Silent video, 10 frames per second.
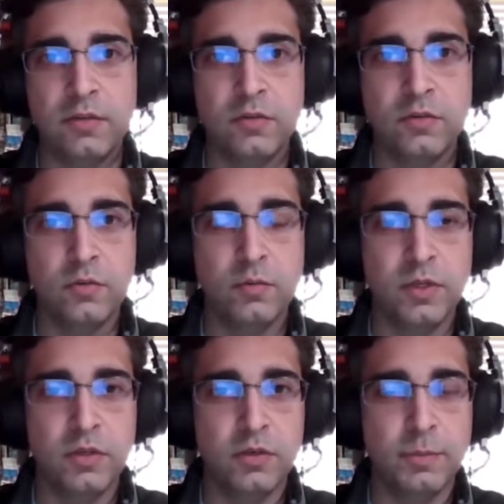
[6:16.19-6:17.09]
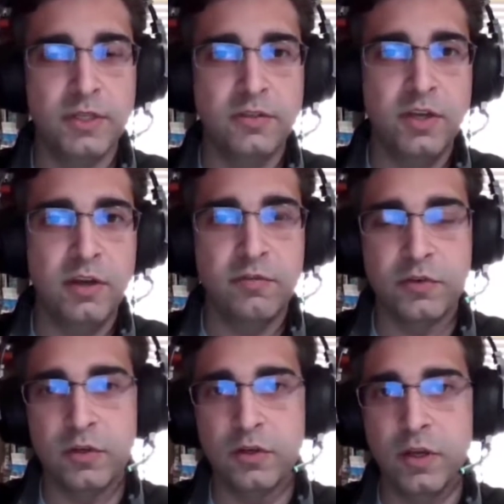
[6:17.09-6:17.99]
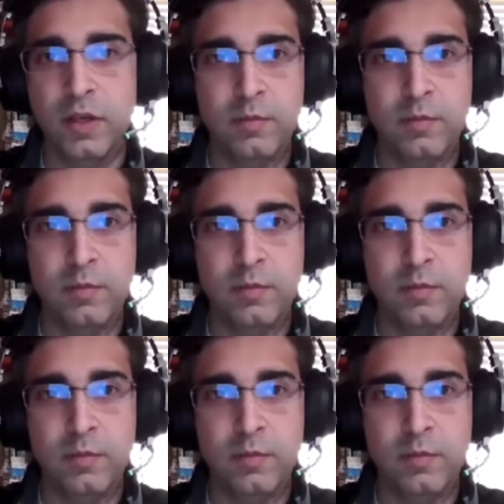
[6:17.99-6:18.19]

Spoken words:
to be a little bit tougher,